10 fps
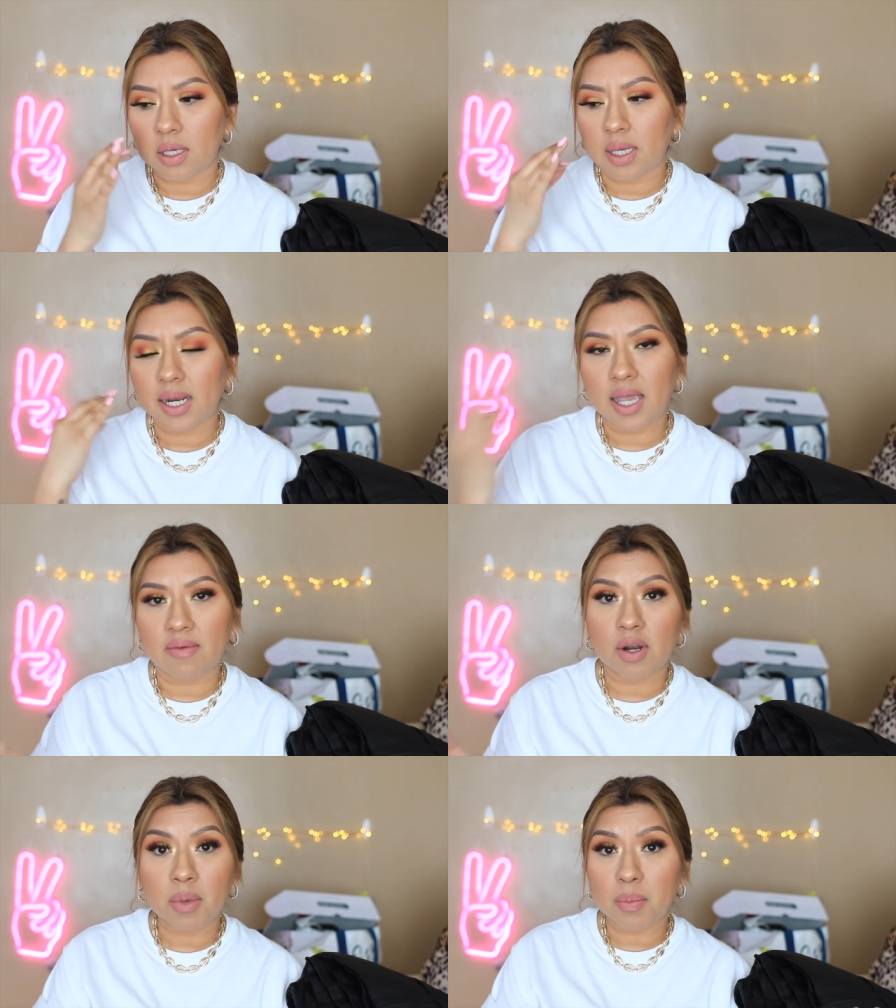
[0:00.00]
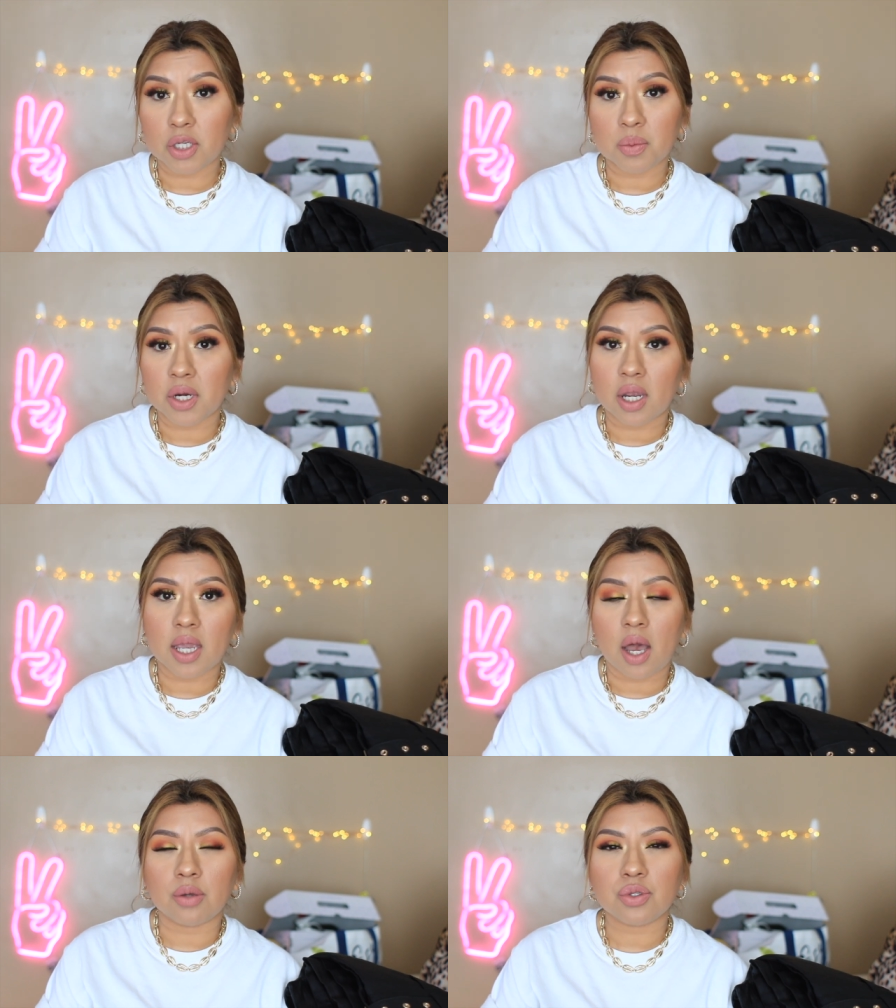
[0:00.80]
and I have it on my Poshmark
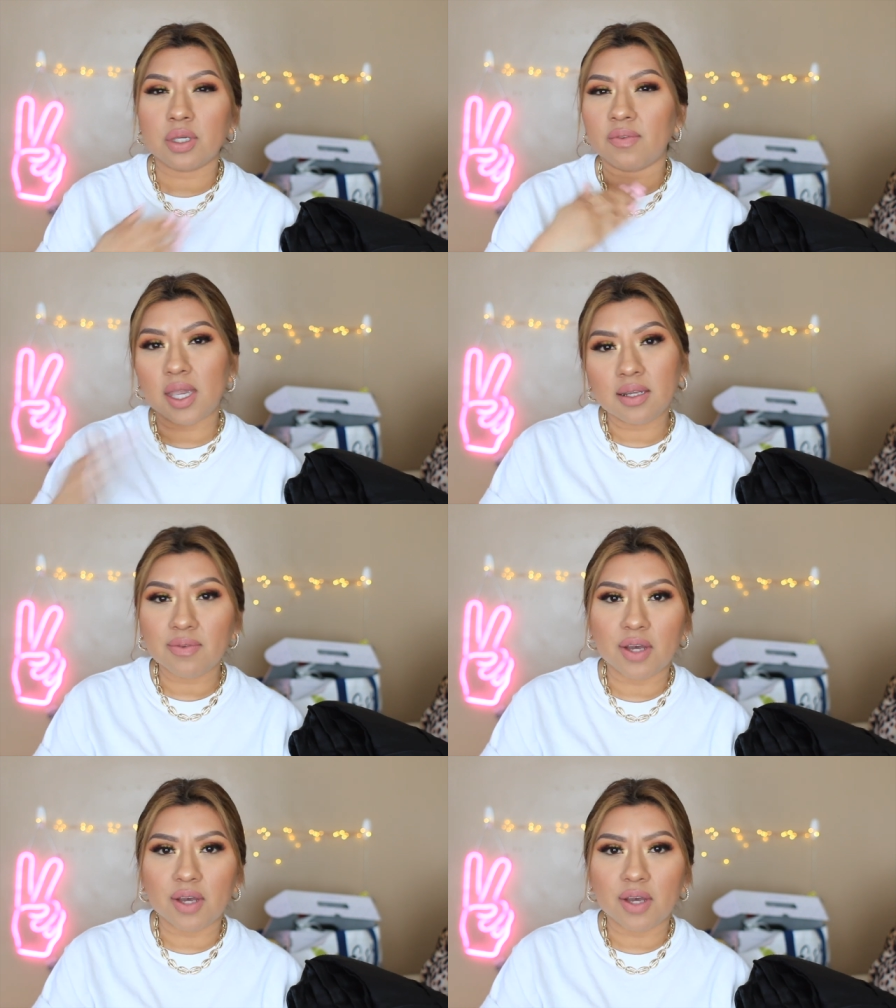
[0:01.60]
account so if any